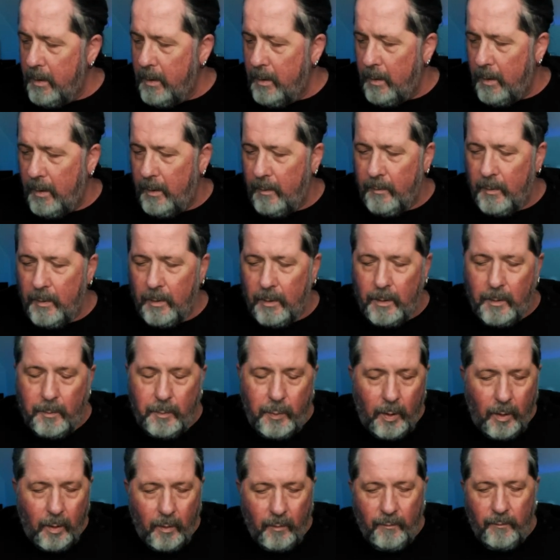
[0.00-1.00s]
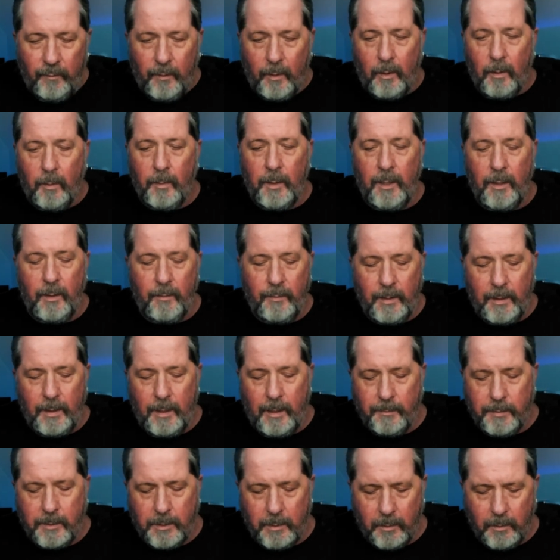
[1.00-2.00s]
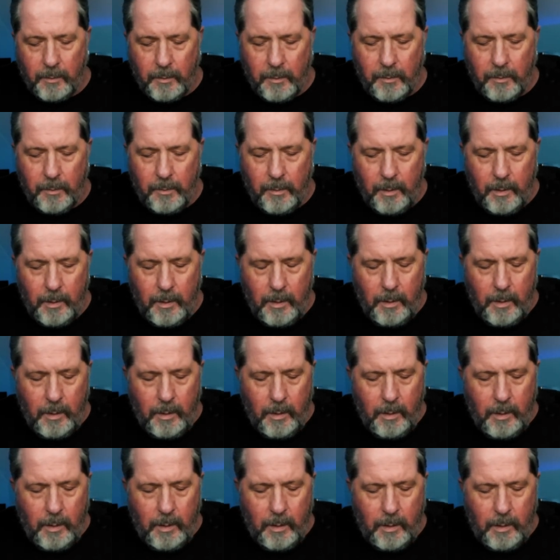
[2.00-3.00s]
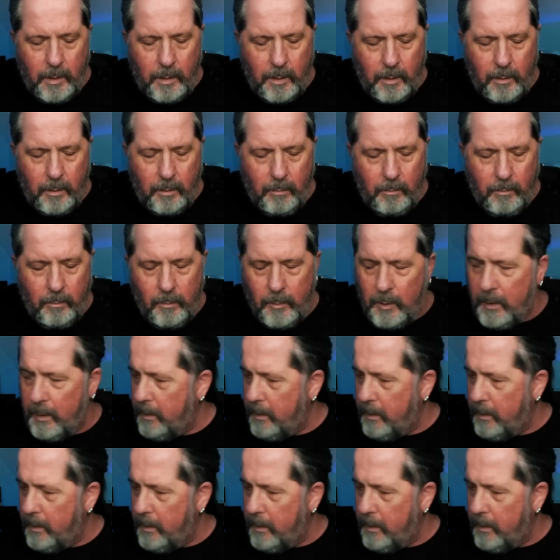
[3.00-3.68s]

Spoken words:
Le Parfum. I have the Absolute. What